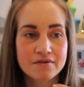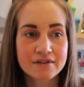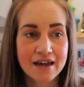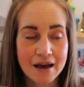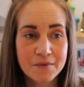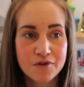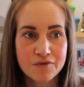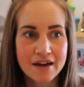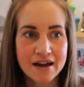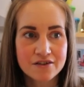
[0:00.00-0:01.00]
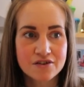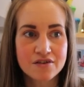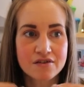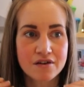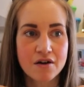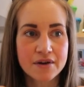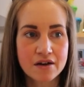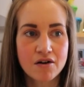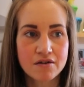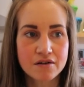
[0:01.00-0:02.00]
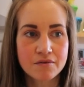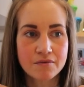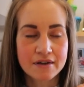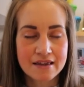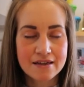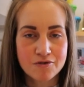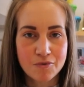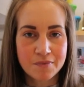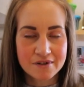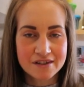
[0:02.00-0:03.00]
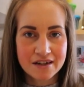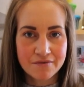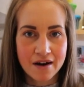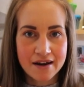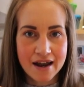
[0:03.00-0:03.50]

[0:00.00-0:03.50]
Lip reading: chemical reactions going on within your body right